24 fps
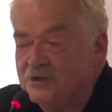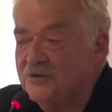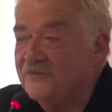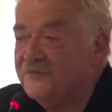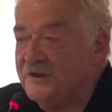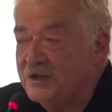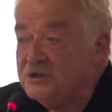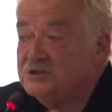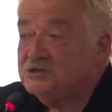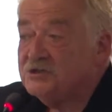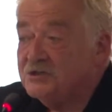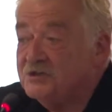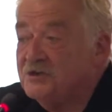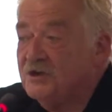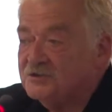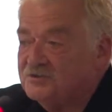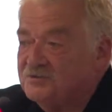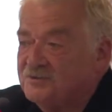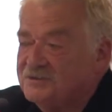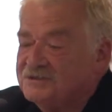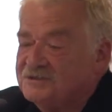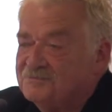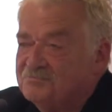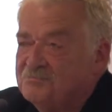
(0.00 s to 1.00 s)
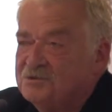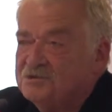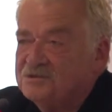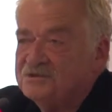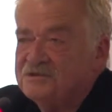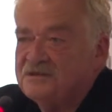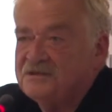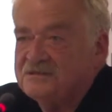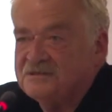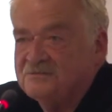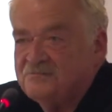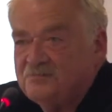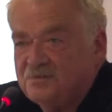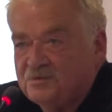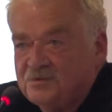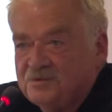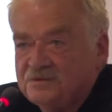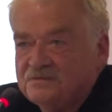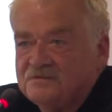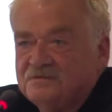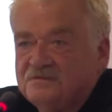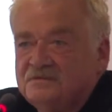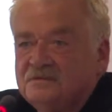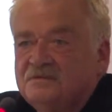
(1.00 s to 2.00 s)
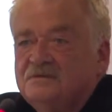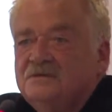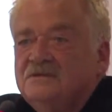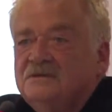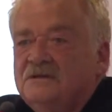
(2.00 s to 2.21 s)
Innovation, not transmission, is important.